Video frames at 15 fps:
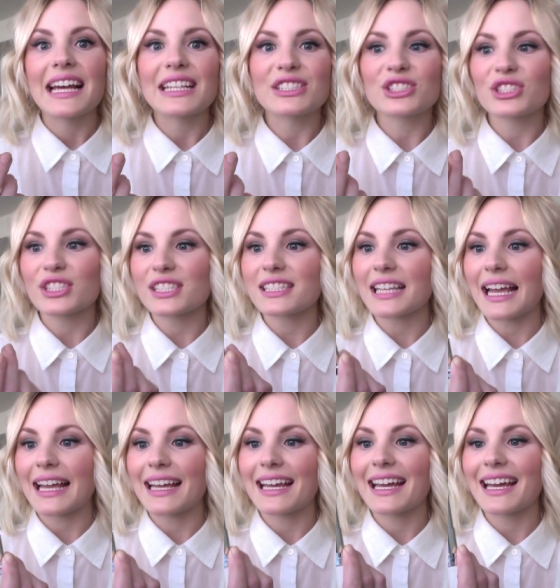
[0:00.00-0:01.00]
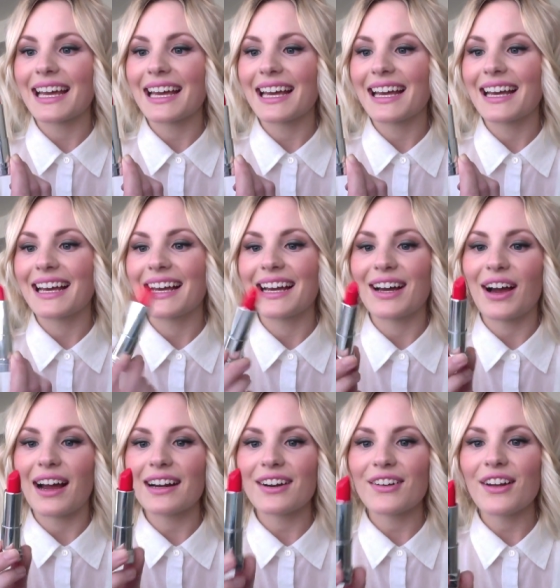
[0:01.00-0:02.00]
It's just like,
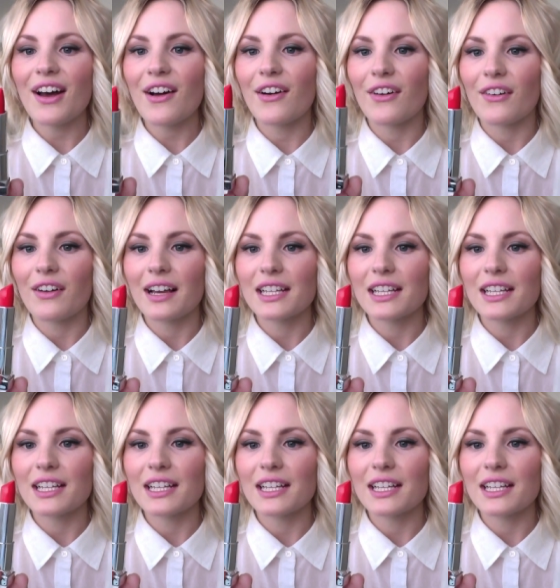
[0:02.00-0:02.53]
I don't know.